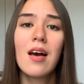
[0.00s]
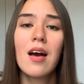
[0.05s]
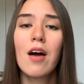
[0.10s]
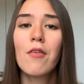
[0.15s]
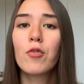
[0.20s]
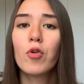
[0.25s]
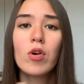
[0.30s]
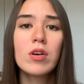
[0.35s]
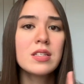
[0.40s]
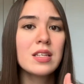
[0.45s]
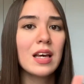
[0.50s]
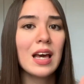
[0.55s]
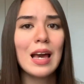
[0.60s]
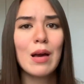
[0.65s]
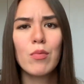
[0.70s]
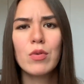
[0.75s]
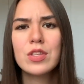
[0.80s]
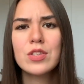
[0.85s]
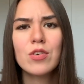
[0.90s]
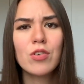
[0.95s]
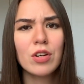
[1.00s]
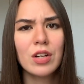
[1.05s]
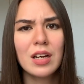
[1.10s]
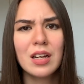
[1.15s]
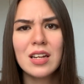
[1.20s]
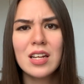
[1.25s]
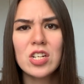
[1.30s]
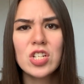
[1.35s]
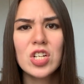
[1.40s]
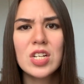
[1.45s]
Of course, it came with certain
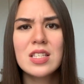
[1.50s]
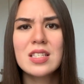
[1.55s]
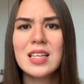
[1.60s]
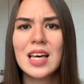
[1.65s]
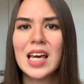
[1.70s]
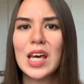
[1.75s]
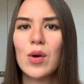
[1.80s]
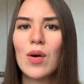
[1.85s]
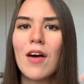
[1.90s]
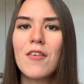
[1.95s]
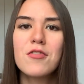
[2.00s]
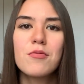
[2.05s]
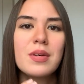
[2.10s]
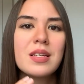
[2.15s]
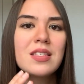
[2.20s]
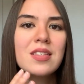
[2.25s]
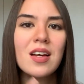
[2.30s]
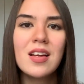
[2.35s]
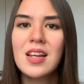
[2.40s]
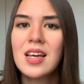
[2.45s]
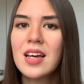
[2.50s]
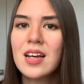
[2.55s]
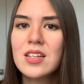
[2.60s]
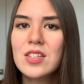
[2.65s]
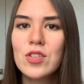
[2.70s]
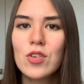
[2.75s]
conditions, like you have to be studying a